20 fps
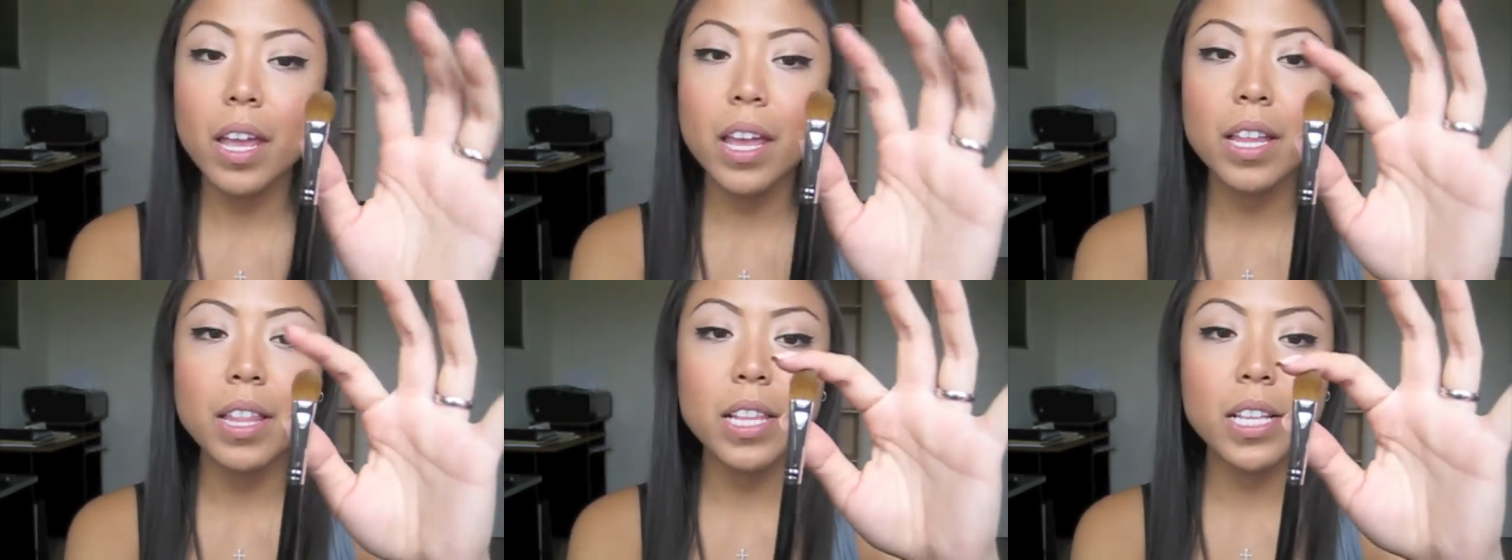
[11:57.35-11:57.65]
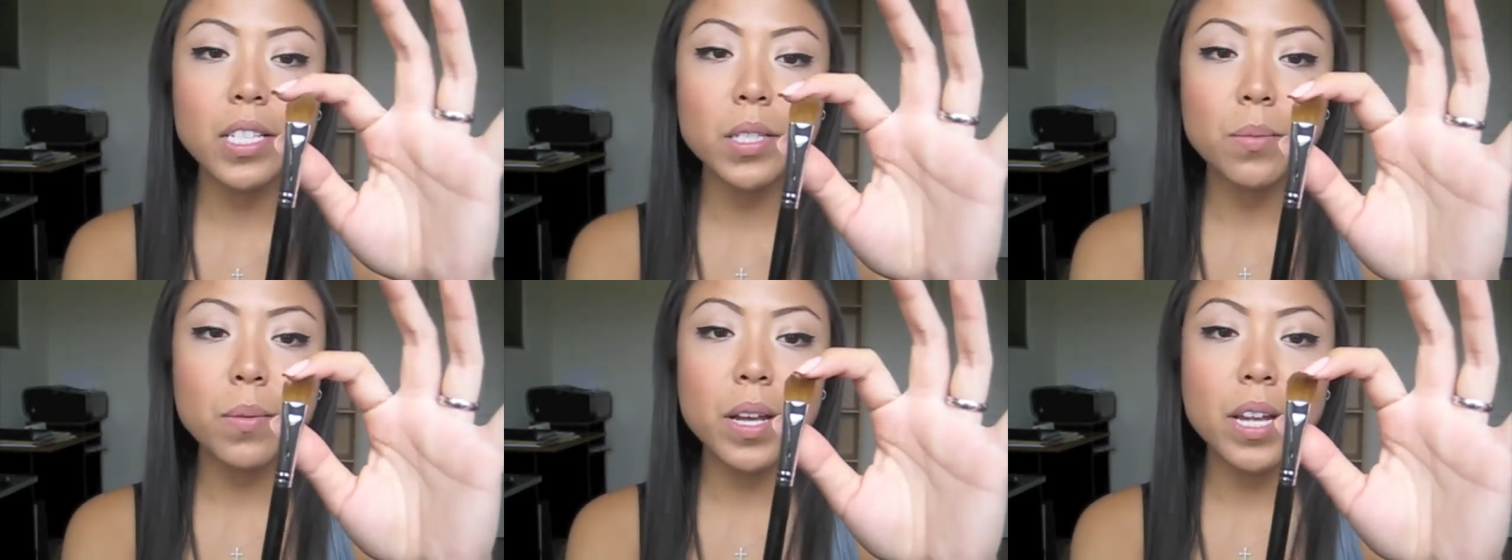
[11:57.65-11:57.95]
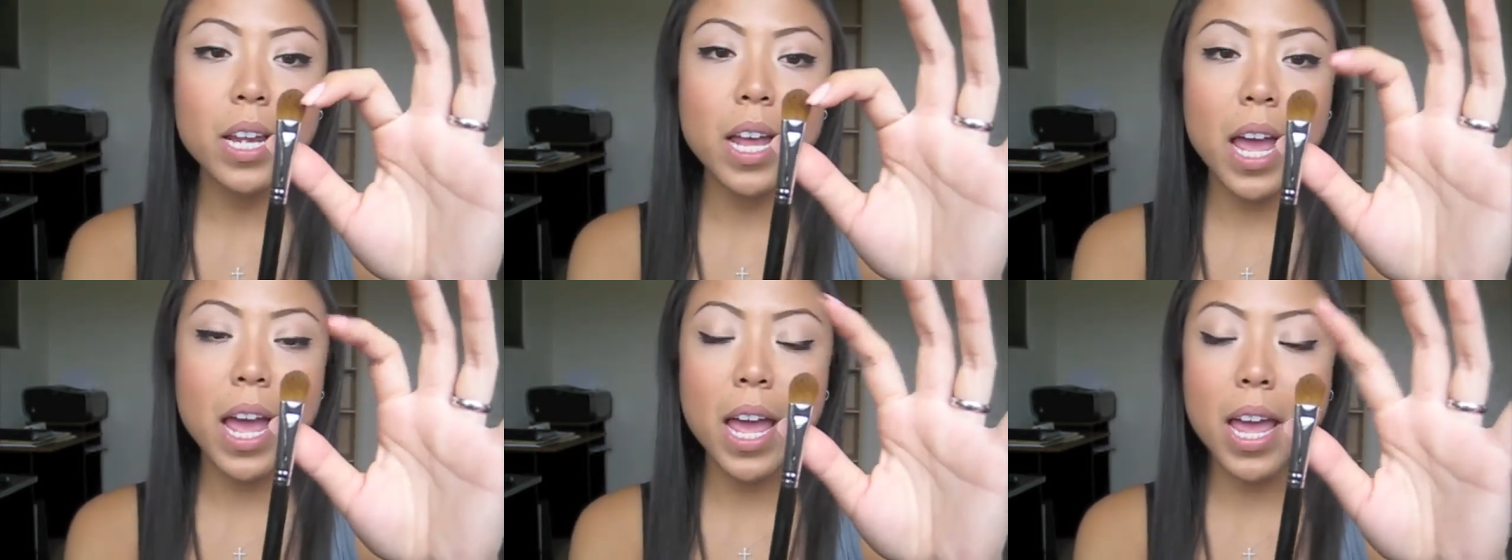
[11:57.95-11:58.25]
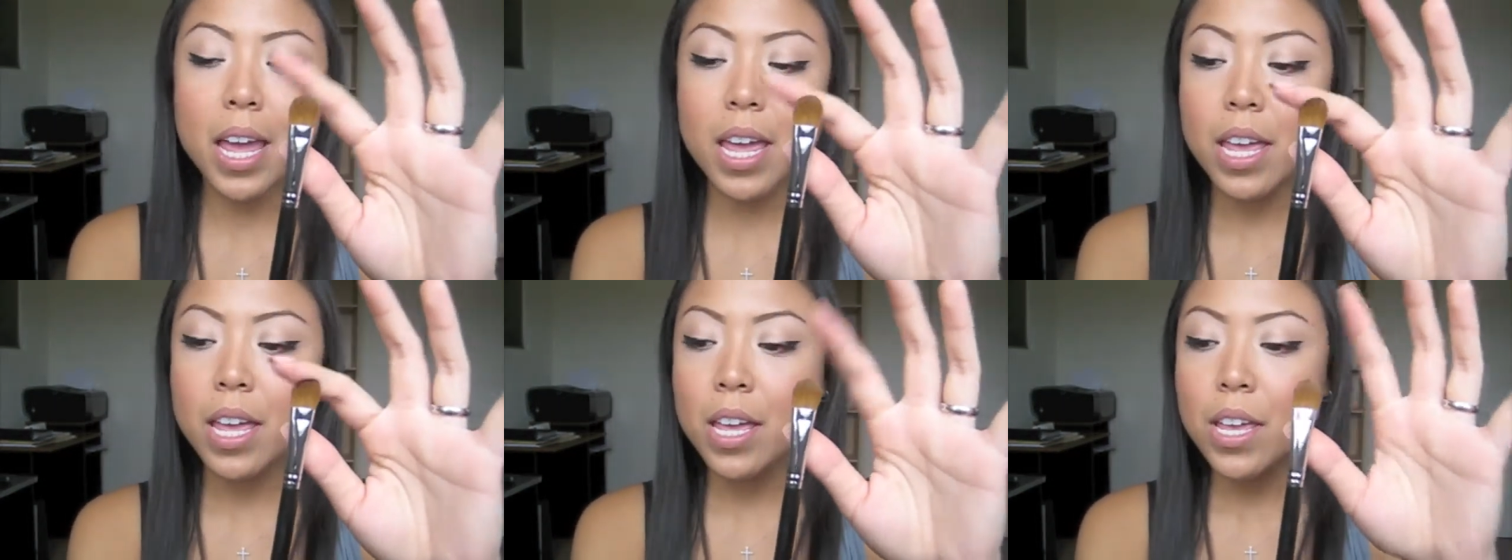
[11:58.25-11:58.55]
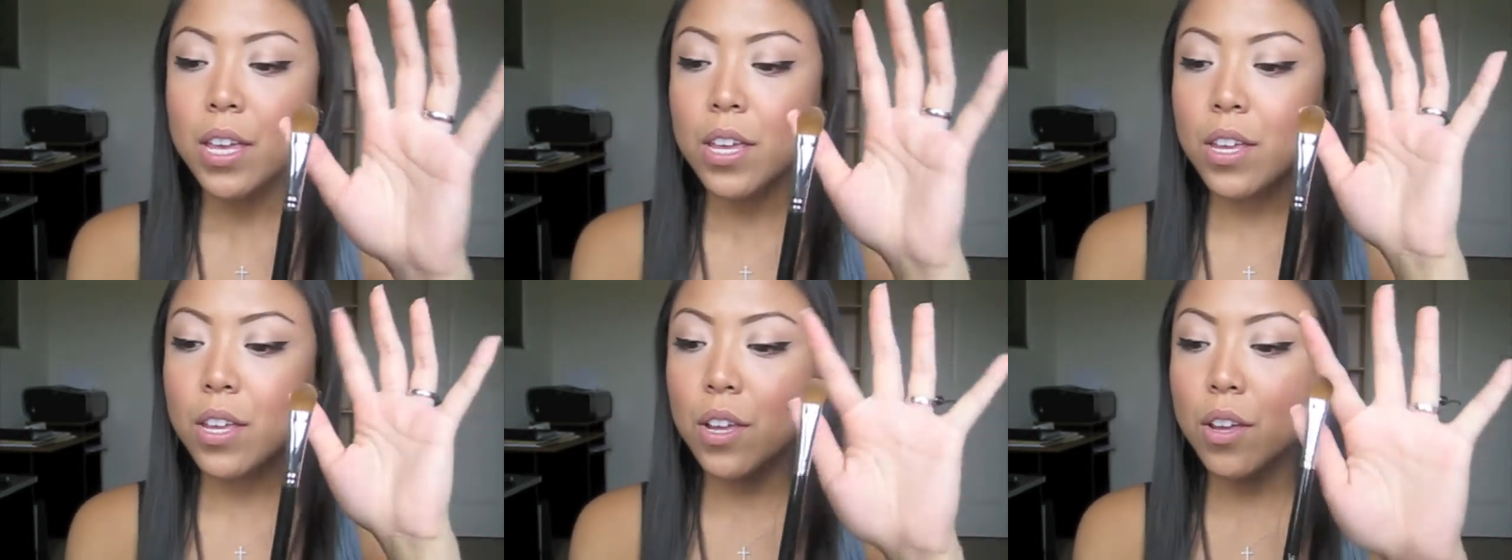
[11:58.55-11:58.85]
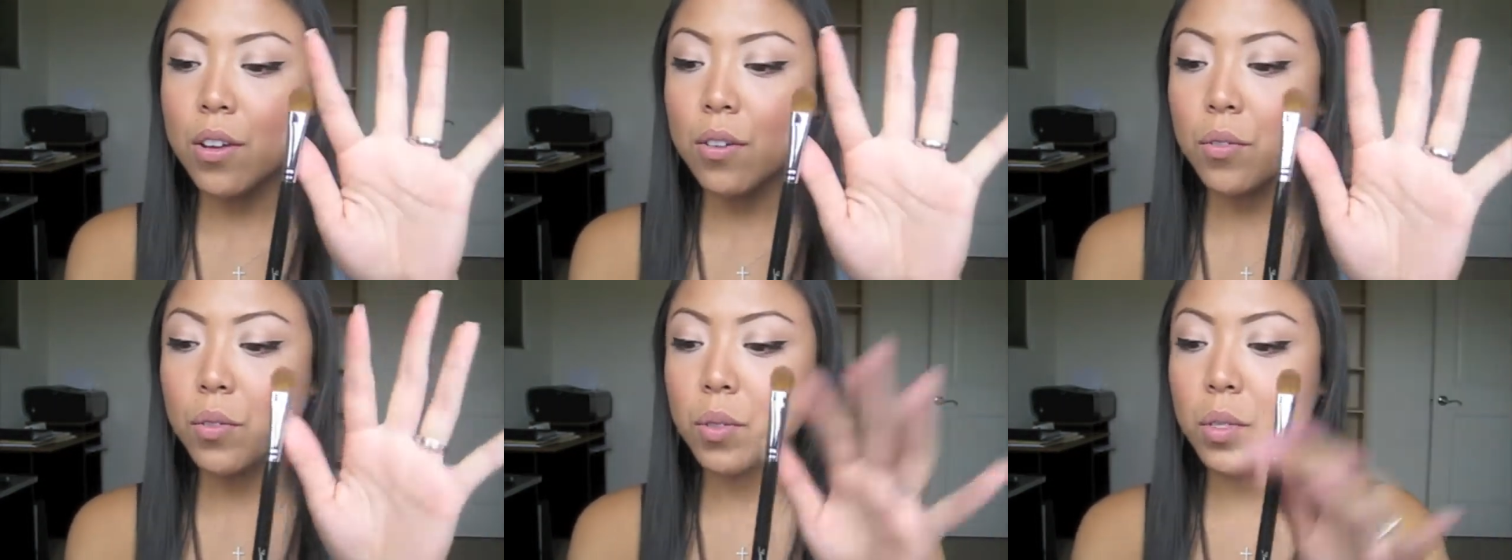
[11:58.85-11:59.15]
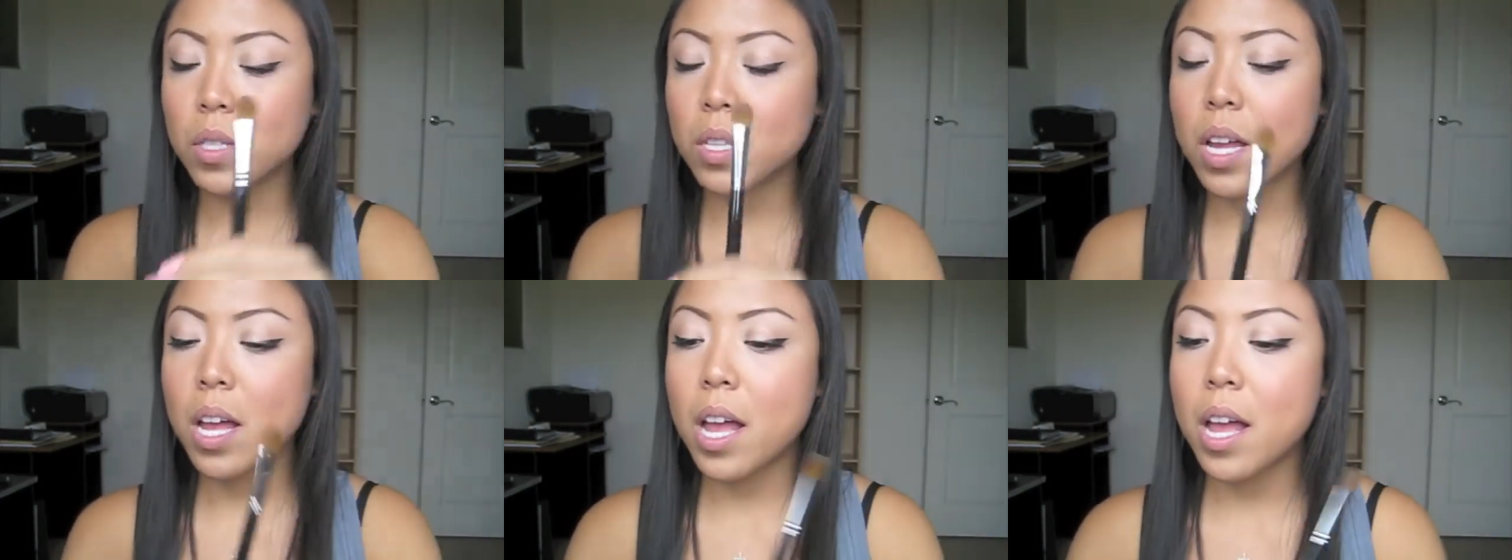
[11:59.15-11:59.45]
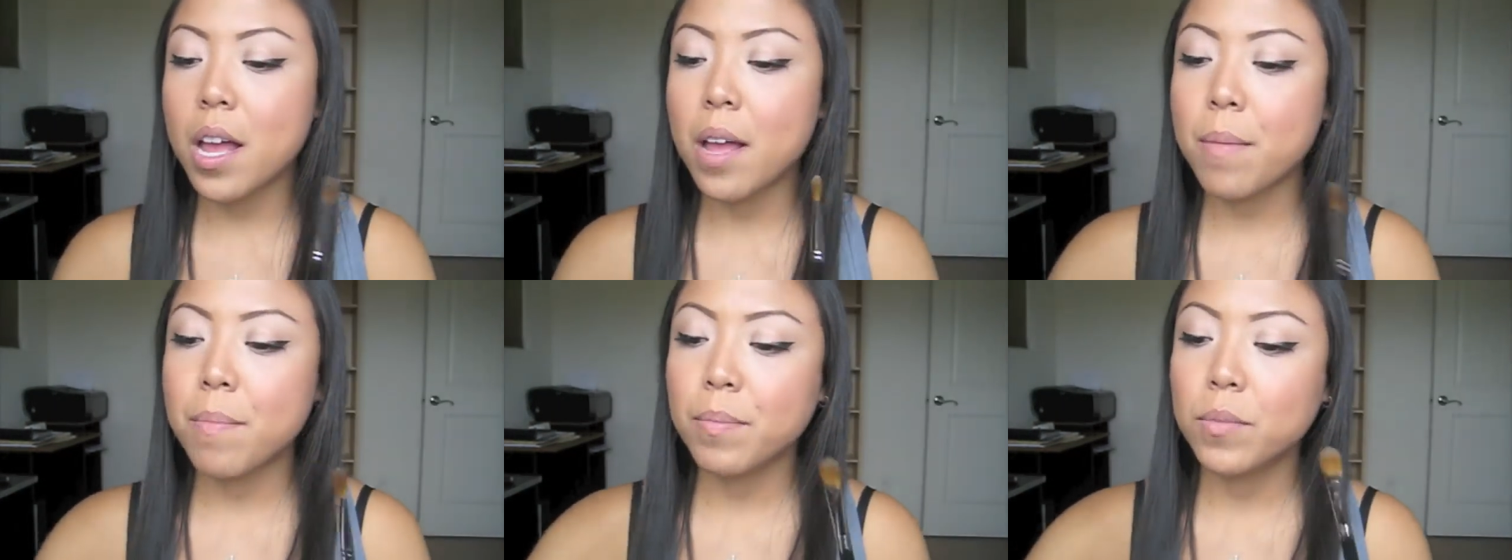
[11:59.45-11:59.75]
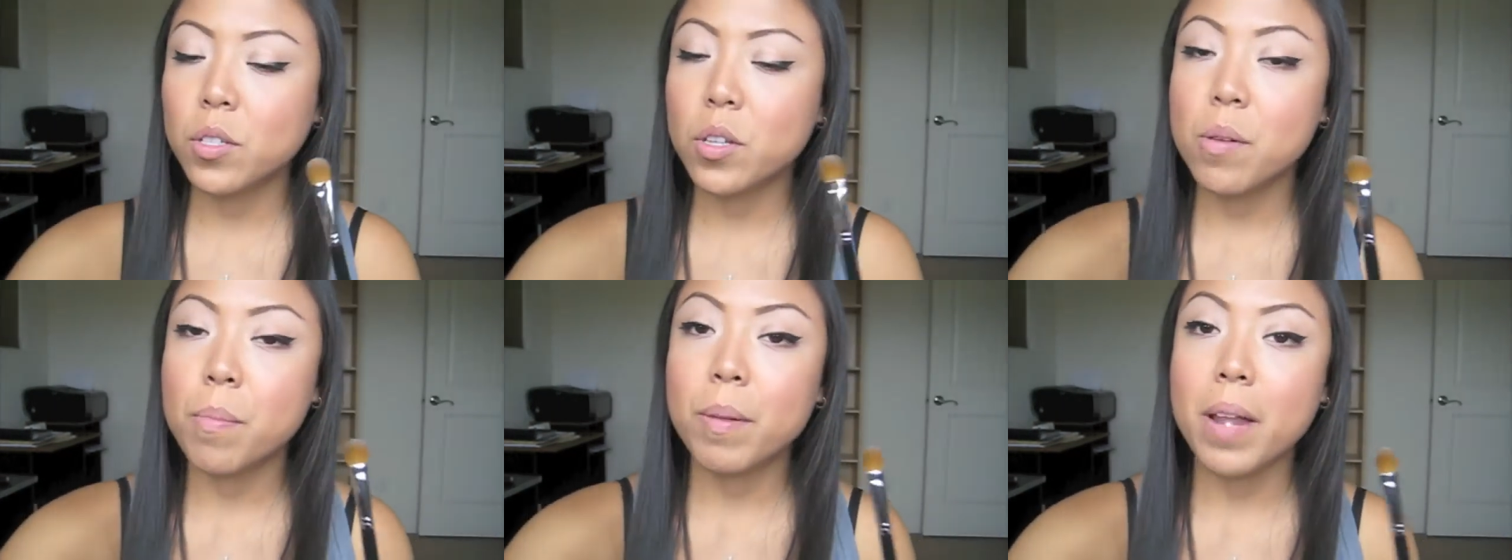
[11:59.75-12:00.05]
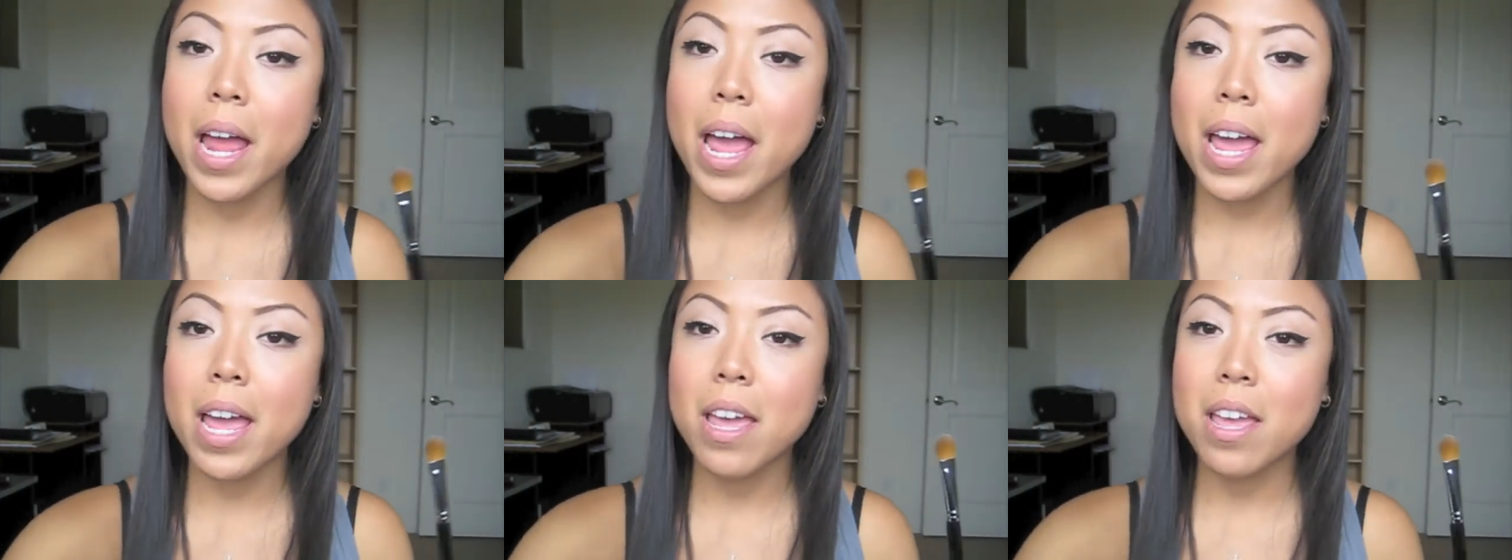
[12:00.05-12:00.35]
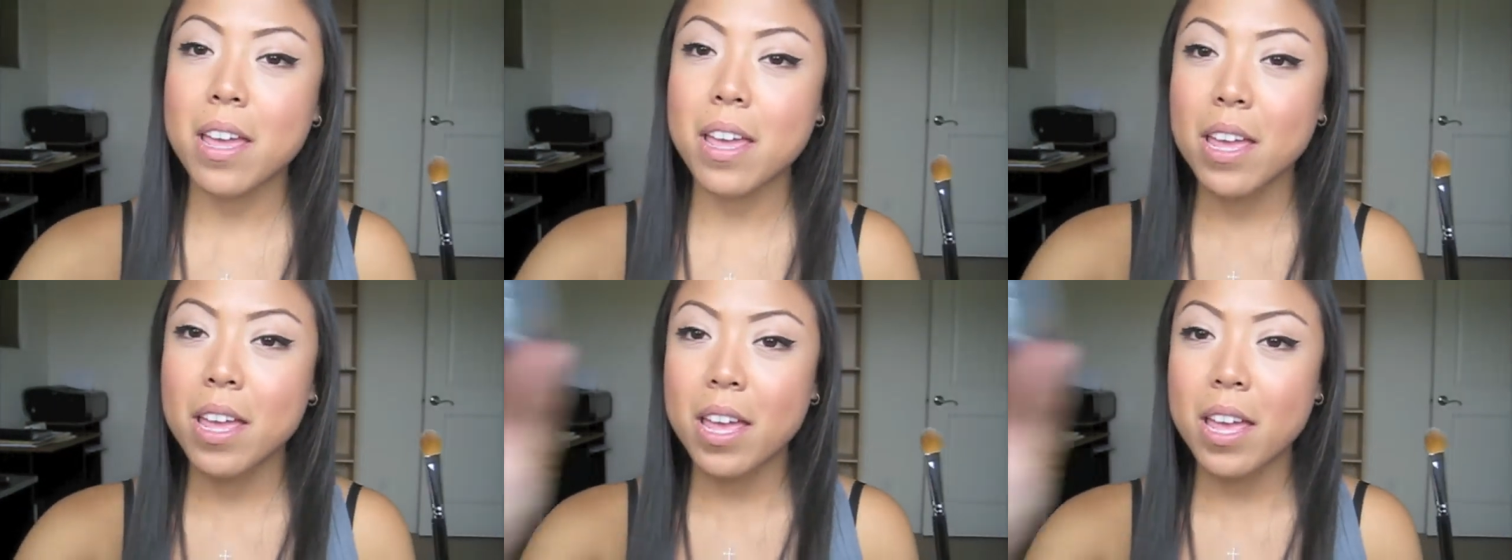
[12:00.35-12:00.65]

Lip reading: and this one I use to apply